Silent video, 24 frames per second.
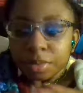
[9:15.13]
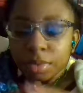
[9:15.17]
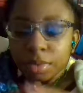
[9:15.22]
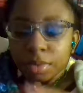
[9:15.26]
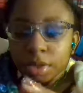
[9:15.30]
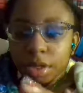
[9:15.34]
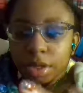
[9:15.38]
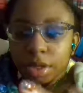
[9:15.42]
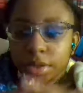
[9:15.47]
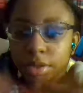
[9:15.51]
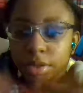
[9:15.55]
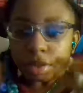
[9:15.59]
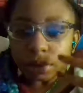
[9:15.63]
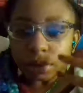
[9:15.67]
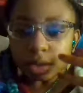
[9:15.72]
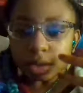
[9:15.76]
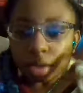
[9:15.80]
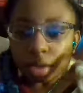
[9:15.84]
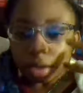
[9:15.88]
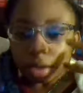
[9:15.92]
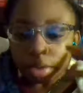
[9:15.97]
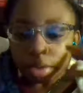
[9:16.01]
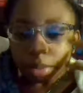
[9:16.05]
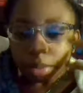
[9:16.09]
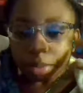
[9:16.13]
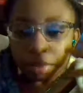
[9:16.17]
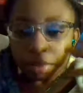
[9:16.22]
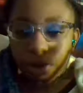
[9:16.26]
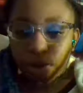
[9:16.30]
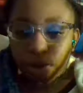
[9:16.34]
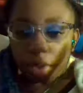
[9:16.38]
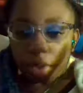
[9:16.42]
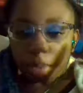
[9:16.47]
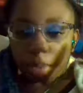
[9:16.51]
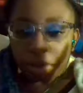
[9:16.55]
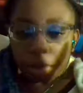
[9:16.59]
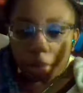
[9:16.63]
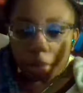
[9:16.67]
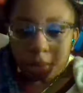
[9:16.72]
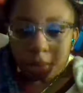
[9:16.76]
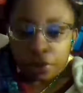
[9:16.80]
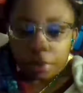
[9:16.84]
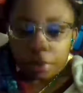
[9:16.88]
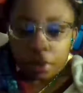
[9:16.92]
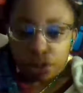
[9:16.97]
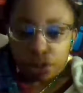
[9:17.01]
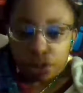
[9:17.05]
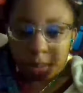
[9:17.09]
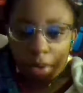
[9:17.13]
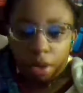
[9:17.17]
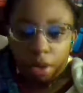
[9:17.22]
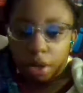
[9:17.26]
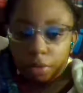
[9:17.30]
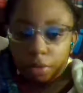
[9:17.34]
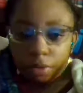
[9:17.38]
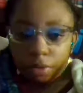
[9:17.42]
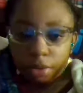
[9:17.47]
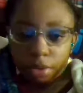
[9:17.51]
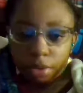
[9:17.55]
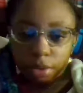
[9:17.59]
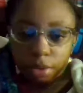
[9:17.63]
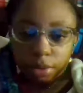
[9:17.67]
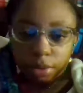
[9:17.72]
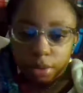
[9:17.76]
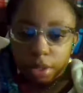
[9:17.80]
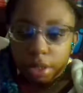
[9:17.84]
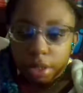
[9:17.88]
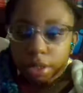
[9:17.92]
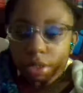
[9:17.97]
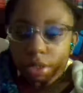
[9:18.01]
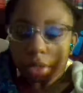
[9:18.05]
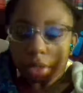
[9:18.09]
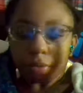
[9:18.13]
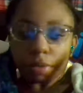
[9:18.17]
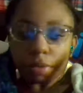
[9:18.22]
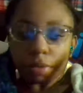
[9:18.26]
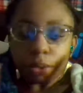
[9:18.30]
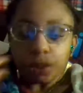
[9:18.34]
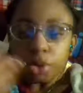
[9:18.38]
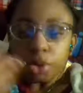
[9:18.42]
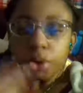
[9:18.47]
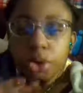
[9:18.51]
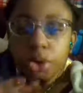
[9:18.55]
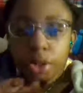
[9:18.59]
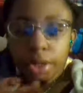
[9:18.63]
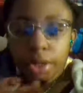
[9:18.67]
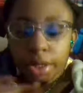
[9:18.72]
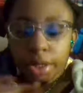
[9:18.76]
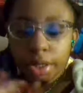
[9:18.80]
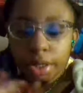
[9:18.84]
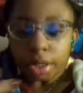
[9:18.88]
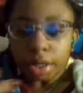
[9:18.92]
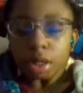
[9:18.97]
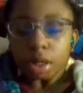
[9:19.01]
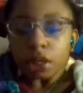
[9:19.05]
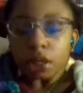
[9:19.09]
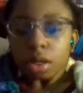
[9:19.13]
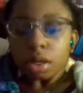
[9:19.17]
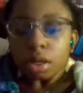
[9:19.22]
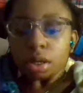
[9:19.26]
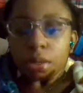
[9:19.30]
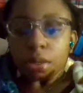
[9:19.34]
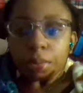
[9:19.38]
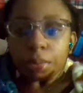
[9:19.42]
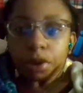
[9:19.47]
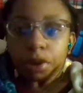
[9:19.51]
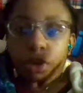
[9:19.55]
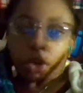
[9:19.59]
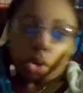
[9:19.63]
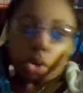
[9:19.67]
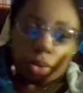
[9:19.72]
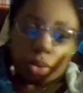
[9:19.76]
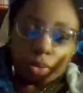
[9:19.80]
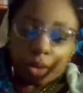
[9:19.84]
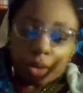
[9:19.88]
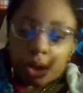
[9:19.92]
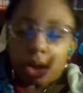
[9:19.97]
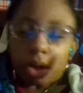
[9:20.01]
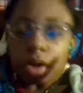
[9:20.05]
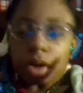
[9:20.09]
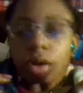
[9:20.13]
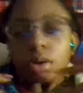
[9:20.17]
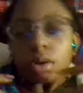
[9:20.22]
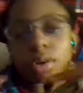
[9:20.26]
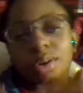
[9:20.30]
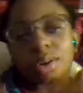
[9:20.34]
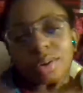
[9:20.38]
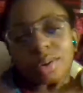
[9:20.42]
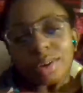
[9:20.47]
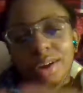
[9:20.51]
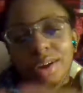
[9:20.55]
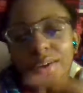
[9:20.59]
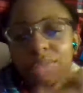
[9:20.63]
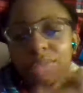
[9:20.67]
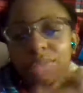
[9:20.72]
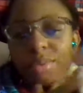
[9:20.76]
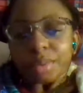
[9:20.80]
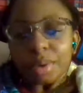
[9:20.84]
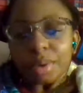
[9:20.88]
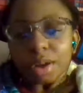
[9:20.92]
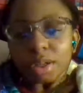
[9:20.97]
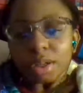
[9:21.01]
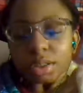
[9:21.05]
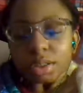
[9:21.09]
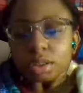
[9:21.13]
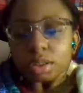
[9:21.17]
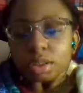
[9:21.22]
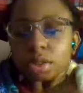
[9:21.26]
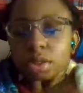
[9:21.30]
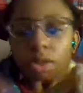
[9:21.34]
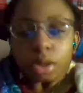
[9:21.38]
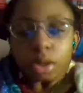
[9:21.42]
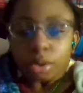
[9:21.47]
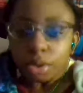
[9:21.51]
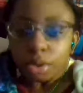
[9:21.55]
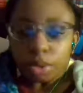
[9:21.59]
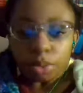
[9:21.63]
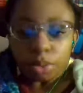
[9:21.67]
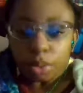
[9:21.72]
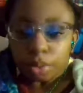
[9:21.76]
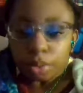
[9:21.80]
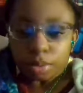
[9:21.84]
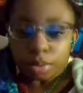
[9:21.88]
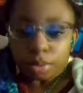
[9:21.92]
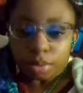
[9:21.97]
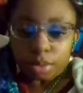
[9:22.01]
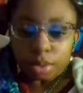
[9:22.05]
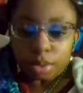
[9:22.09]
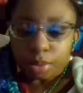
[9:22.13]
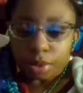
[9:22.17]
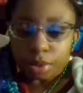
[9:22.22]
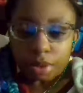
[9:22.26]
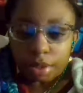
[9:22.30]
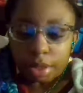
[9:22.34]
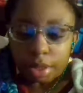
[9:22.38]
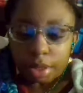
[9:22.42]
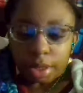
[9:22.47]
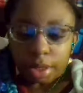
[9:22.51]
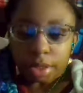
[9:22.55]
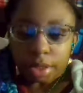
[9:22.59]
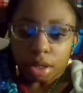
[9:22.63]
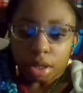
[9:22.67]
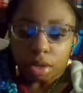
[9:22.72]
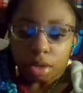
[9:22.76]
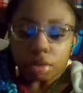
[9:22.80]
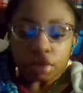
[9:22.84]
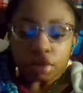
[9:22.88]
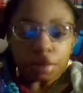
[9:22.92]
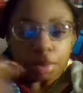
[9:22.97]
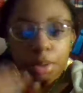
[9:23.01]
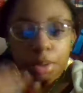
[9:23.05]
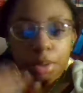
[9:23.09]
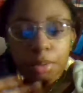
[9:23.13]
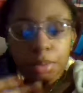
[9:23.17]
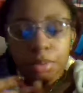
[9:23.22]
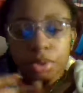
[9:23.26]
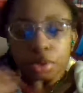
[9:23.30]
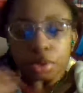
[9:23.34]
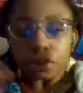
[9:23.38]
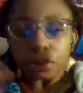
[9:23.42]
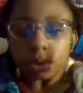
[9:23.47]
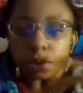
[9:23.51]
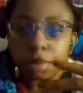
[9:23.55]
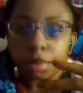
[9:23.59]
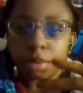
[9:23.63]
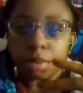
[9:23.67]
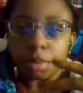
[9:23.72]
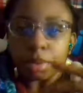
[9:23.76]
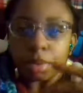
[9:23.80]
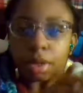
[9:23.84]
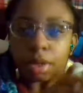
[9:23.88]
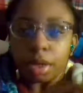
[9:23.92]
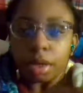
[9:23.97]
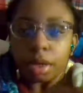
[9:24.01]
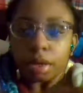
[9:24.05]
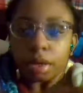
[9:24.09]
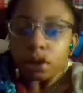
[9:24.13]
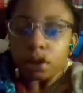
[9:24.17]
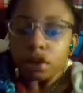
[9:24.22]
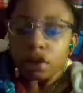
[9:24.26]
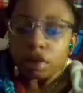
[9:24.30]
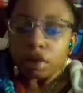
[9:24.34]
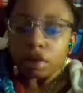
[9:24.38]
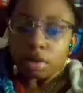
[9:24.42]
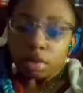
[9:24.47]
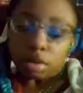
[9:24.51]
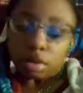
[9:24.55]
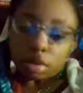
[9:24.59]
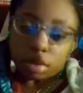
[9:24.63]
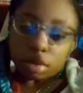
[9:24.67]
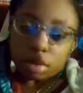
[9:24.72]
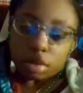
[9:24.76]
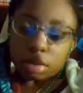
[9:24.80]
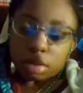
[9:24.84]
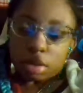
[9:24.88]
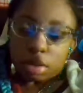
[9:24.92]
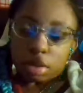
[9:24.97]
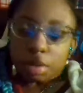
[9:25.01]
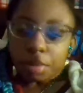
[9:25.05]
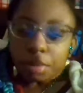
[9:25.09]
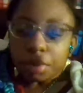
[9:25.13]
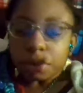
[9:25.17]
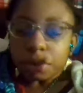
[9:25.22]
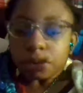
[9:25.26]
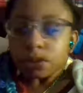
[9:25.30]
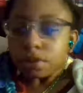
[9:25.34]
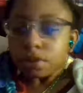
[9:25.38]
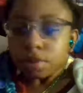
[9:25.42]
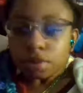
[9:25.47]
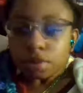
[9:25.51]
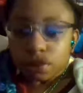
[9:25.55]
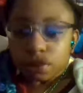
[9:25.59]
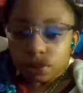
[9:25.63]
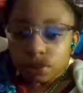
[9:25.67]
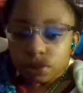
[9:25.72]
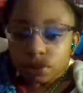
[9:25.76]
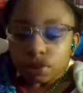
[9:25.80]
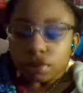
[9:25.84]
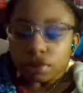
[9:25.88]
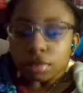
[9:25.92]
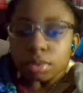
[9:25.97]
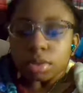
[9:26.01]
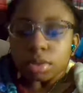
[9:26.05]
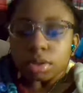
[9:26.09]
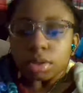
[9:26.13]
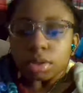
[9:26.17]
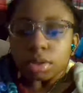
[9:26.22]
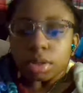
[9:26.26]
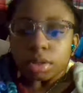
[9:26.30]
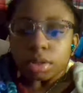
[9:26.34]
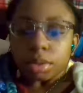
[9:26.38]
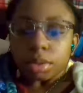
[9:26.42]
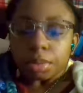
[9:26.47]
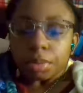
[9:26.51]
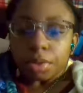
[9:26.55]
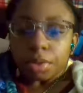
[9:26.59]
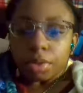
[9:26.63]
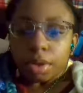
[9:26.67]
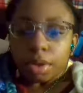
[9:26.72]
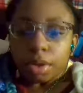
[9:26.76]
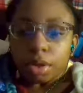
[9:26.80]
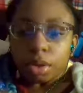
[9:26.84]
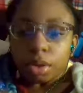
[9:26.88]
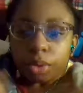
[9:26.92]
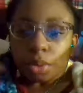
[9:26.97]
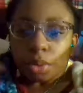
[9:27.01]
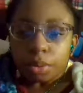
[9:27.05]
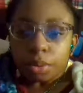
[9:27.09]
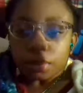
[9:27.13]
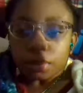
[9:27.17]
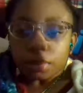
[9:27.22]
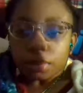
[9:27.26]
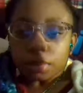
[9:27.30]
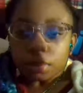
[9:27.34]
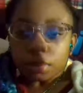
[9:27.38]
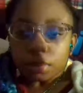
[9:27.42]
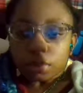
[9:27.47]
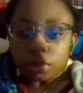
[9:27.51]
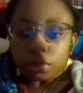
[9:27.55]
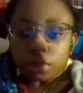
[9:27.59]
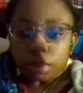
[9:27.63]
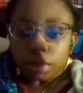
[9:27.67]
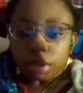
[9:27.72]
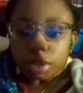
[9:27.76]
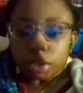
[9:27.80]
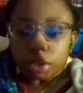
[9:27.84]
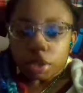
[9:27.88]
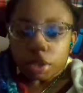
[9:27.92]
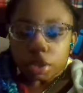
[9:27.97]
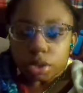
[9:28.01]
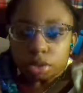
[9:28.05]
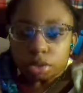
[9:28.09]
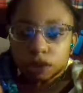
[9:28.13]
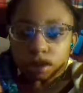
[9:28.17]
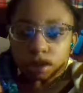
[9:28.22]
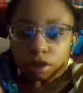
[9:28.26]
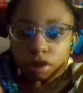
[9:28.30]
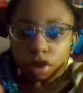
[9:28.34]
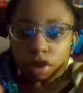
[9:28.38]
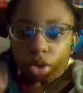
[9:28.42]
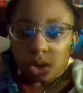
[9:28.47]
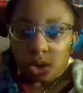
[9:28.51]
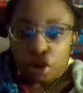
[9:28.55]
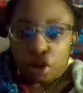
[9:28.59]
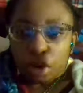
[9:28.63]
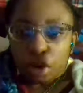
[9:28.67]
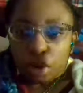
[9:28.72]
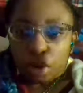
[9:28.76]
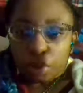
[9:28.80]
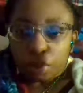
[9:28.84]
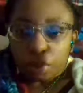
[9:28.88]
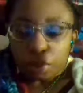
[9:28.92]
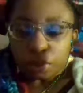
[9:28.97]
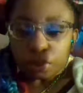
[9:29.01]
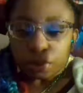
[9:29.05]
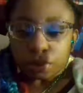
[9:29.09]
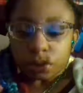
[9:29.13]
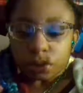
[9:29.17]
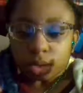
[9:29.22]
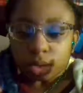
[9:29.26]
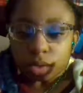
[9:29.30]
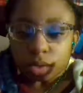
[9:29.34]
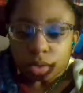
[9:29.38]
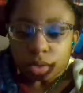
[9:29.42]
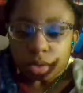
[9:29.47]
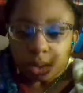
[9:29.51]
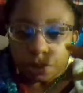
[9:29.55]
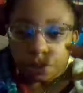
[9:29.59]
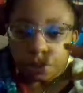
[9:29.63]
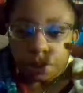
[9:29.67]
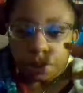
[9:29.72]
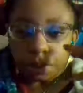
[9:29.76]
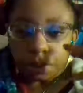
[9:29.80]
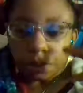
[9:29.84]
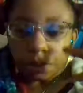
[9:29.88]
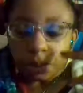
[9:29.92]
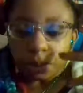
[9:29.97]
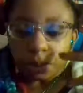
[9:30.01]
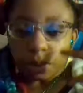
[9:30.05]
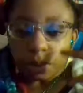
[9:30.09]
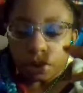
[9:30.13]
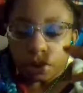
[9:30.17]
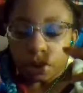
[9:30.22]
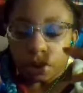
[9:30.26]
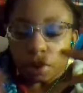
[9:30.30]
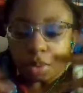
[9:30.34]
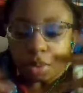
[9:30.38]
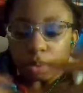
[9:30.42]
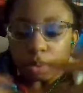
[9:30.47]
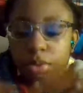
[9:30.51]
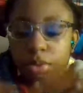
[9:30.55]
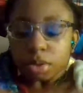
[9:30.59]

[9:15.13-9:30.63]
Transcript: Because it's not something that people think about every single day. Definitely when you're a kid. I mean, you don't think, oh, you don't have depression. No, you won't. You really can't tell. Some people do, some people can't. I mean, it's not something that you really just know. Some people you don't.